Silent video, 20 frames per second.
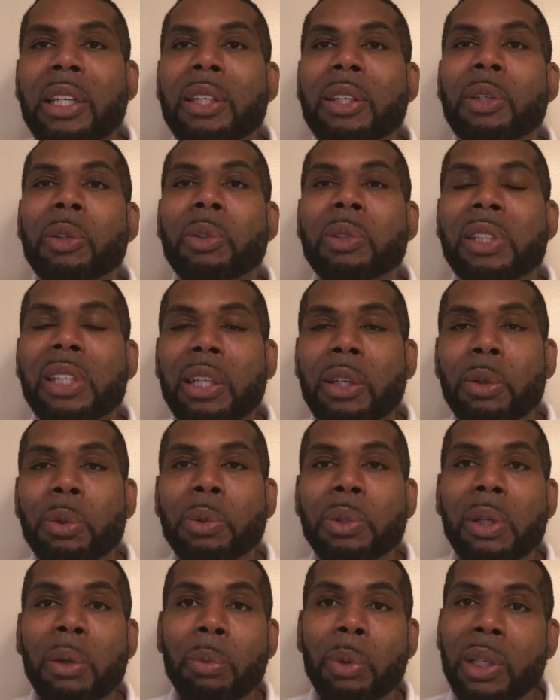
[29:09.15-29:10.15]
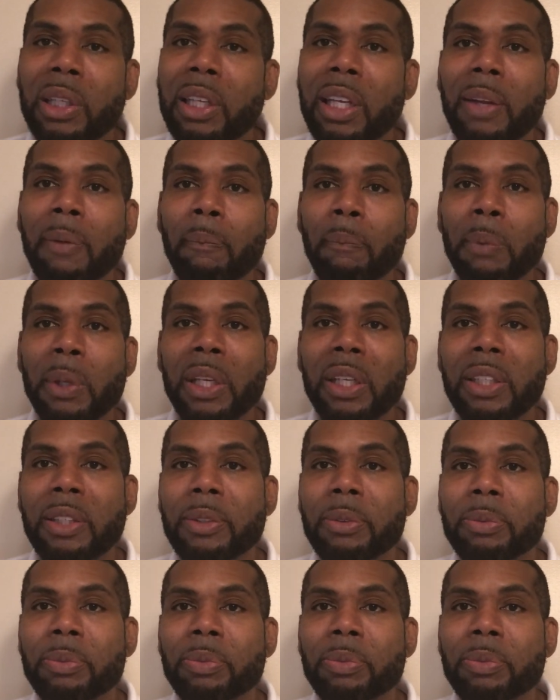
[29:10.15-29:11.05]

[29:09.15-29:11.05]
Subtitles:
you see who someone can be.